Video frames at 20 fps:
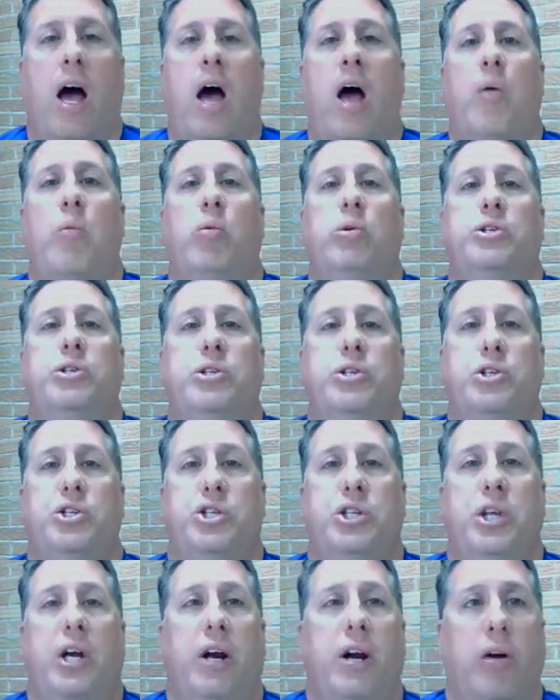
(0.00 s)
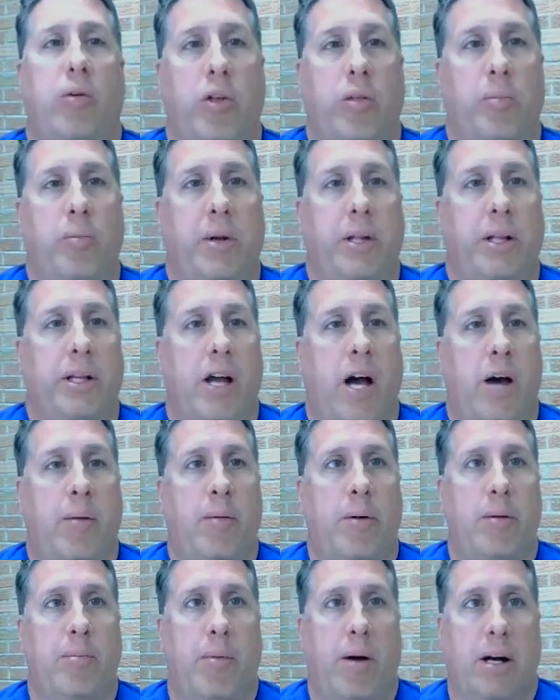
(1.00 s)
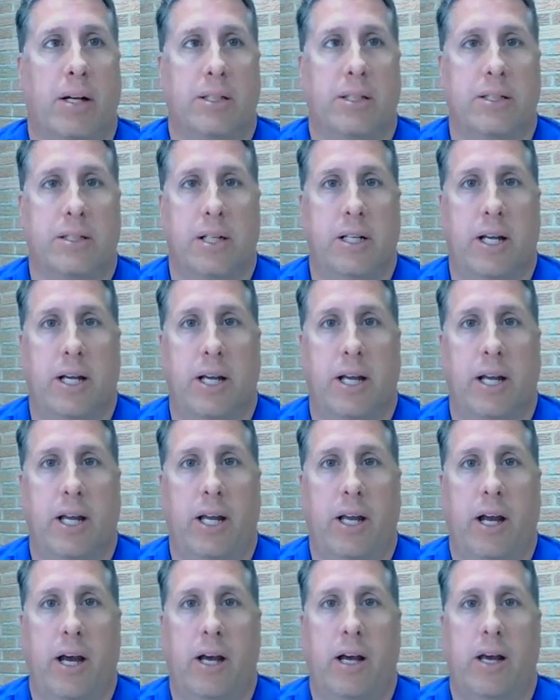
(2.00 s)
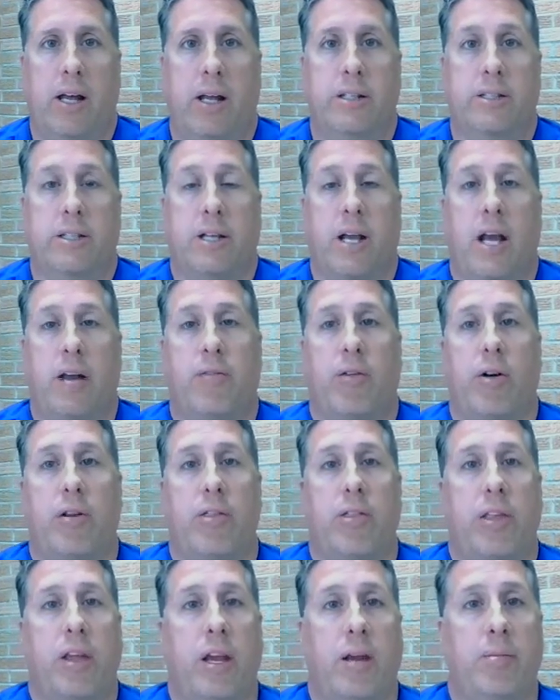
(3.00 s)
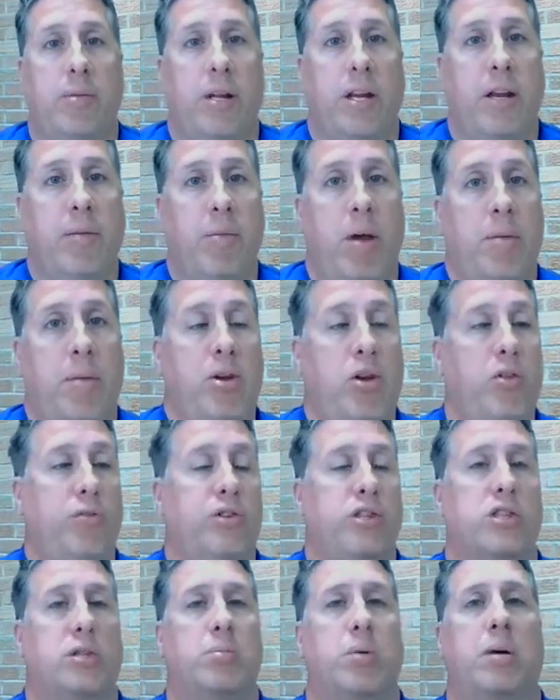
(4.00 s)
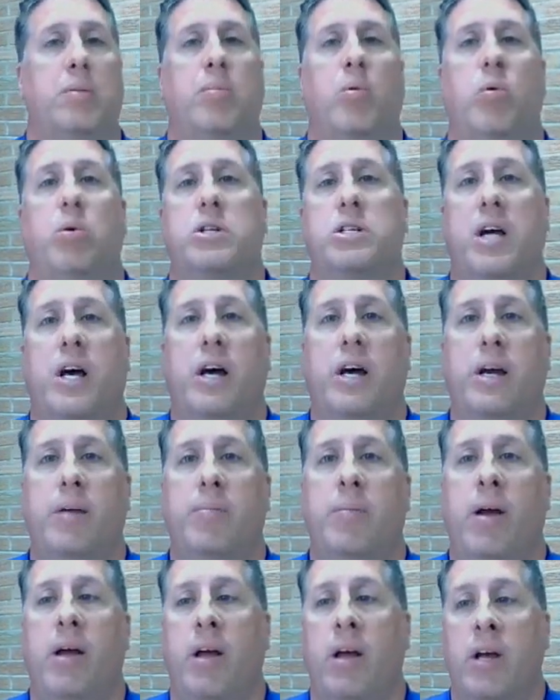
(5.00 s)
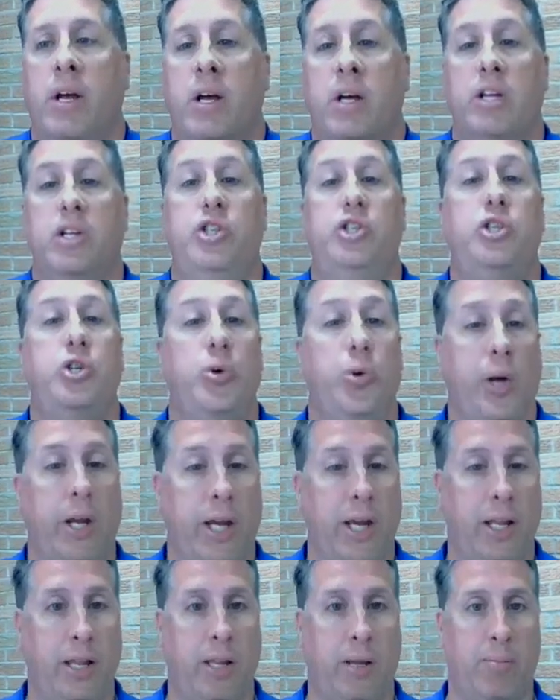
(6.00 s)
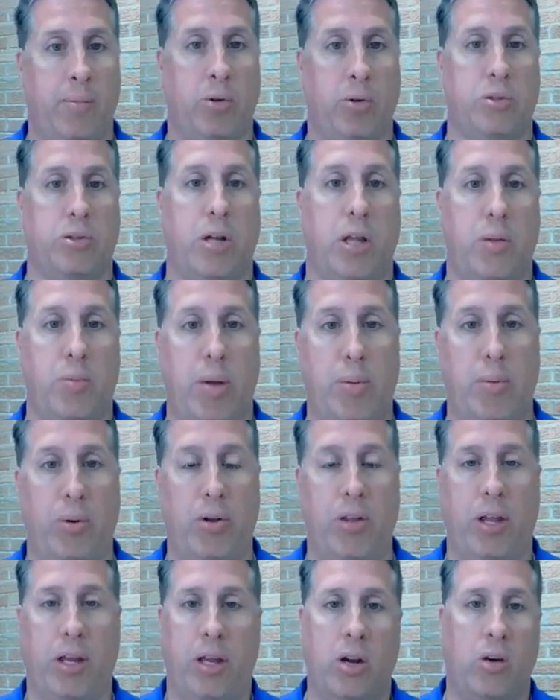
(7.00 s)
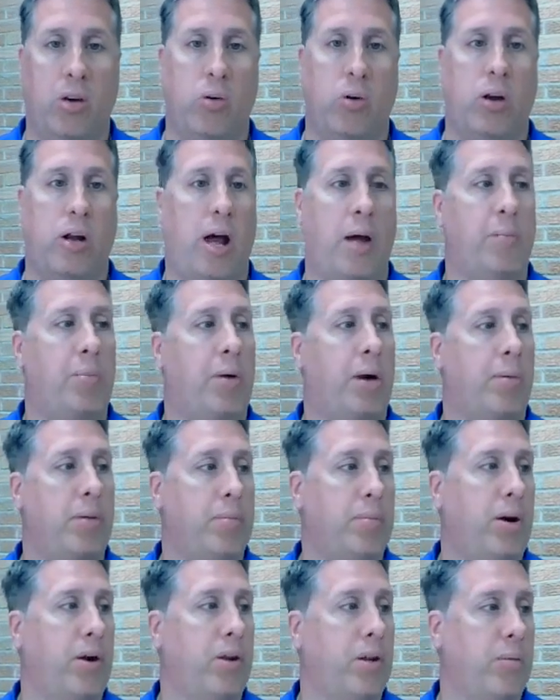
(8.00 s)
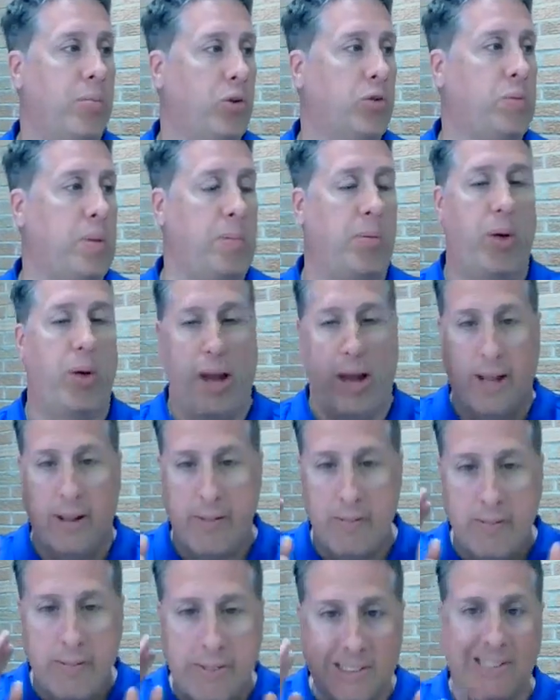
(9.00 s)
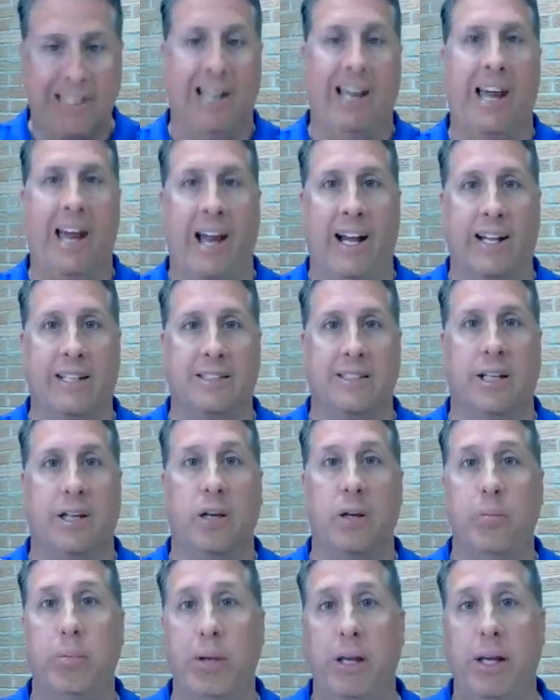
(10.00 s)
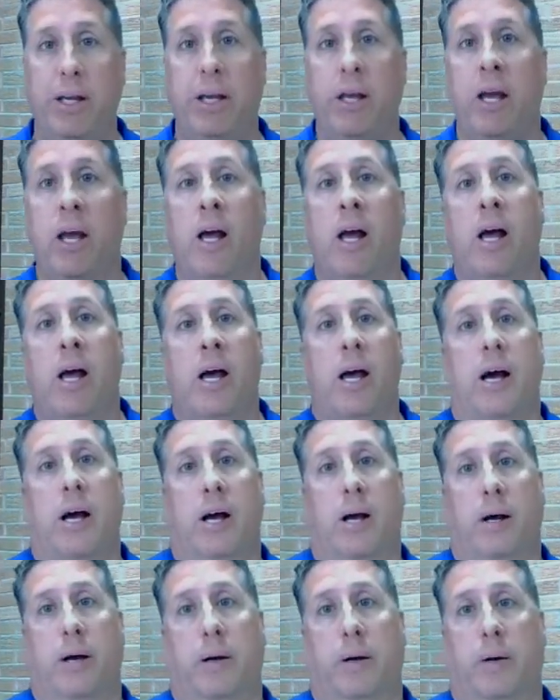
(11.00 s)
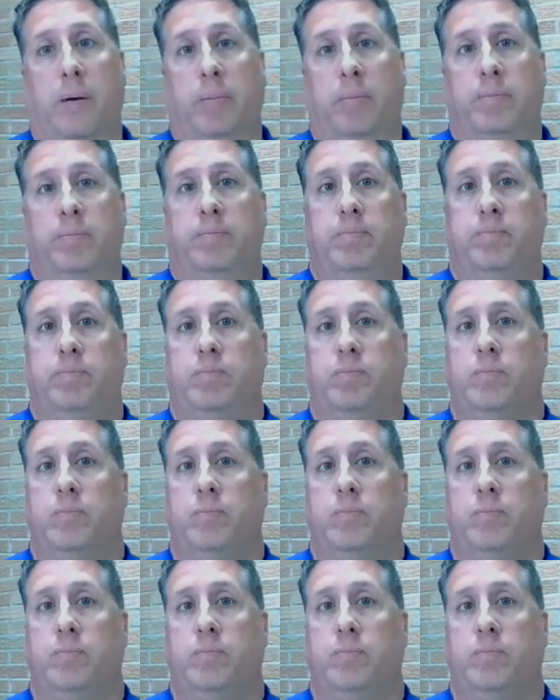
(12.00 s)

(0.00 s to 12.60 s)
I want you to share it with me in the comment box today. Uh, it's kind of our theme today. Maybe you've just spent more time doing it than most other people. You think, you know what? I'm probably better than most people at X. It could be, um,